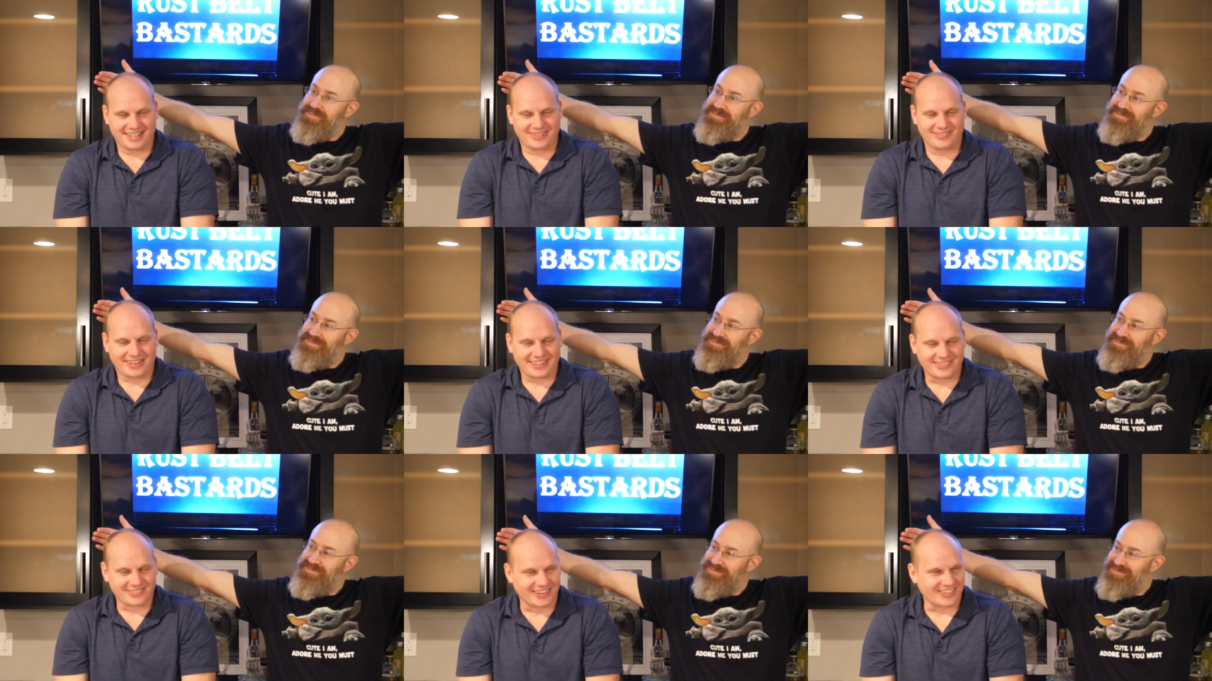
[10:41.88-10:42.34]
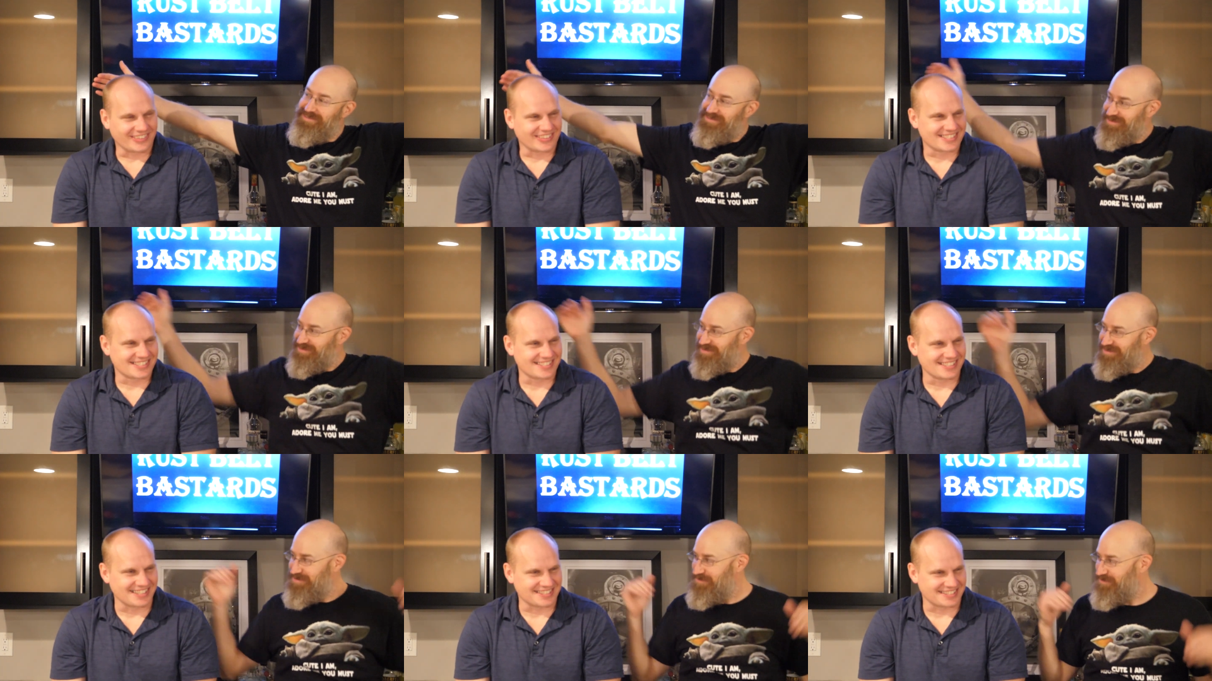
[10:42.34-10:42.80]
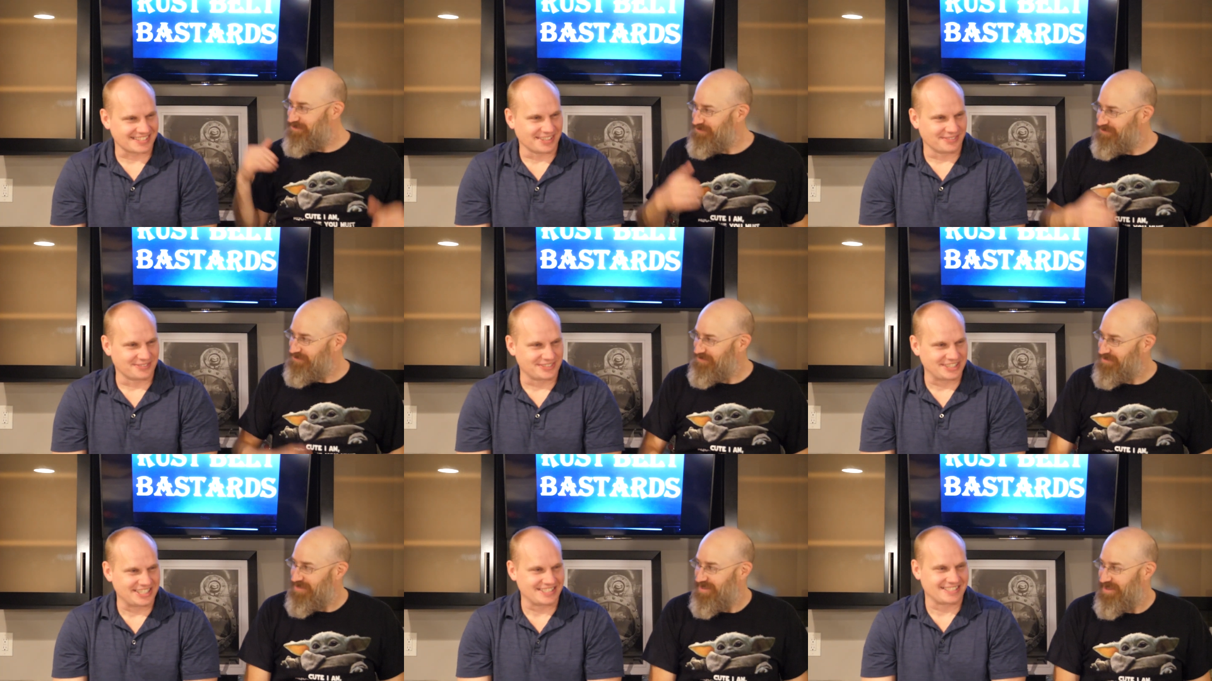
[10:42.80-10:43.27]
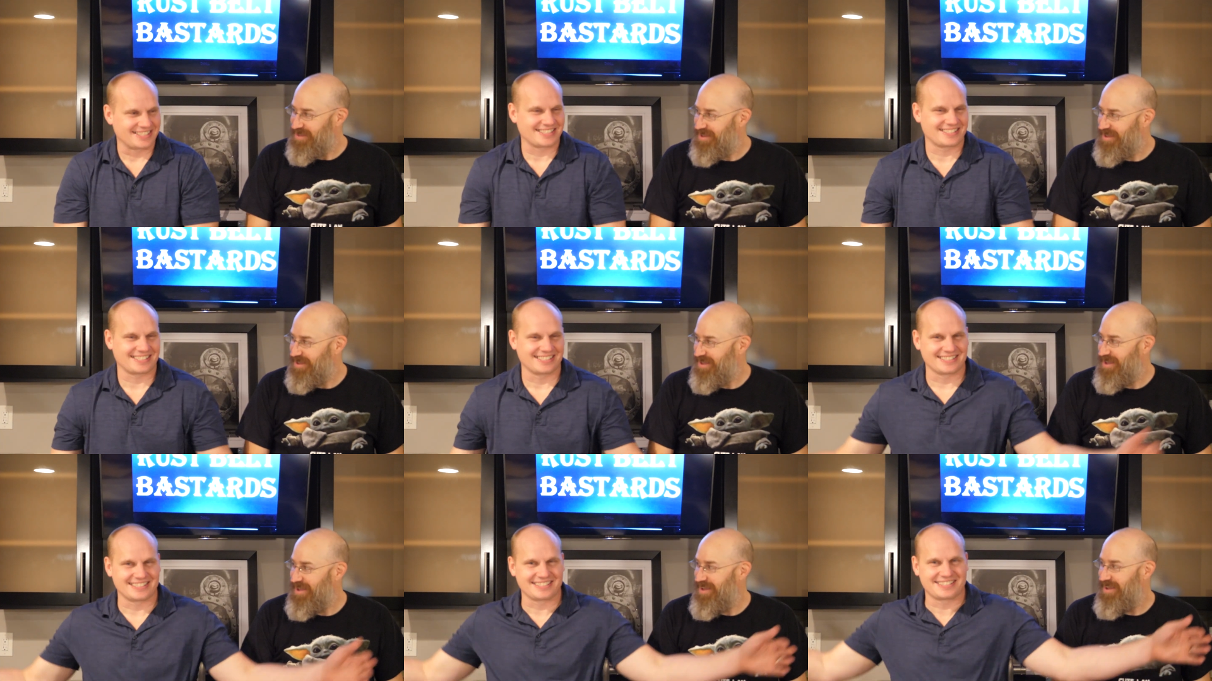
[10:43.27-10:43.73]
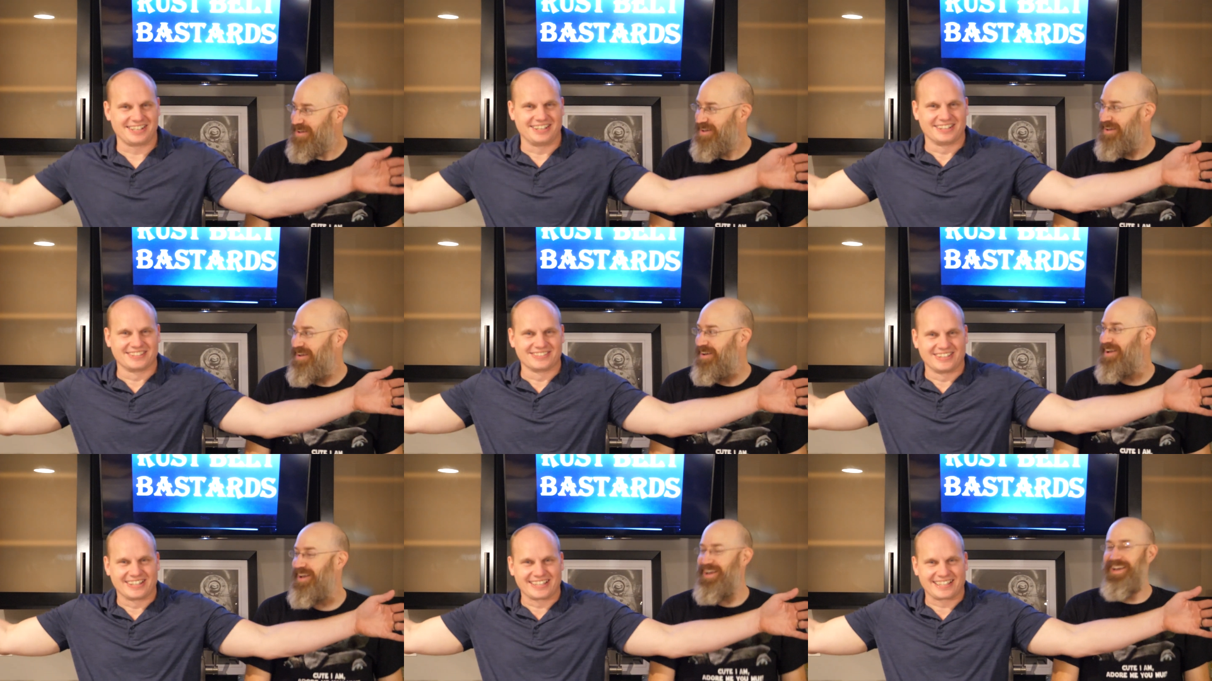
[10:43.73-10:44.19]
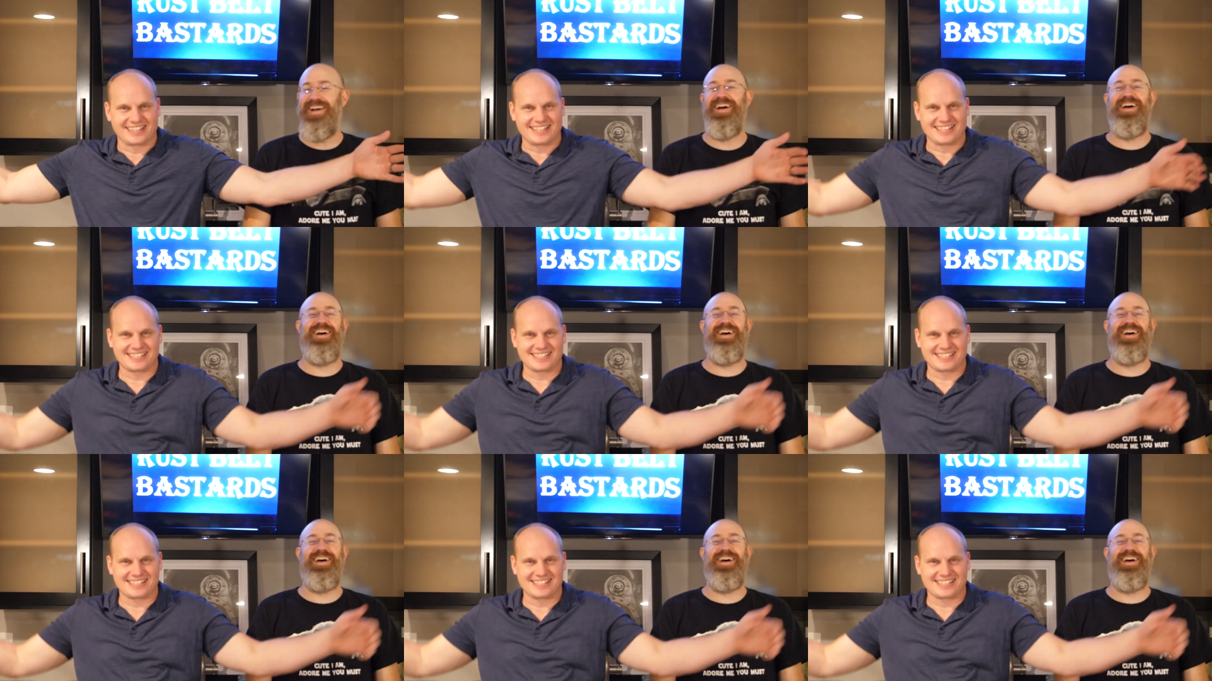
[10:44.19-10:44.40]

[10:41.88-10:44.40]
Speaker 1: I want to do all this sluts love Jesus because he's hung like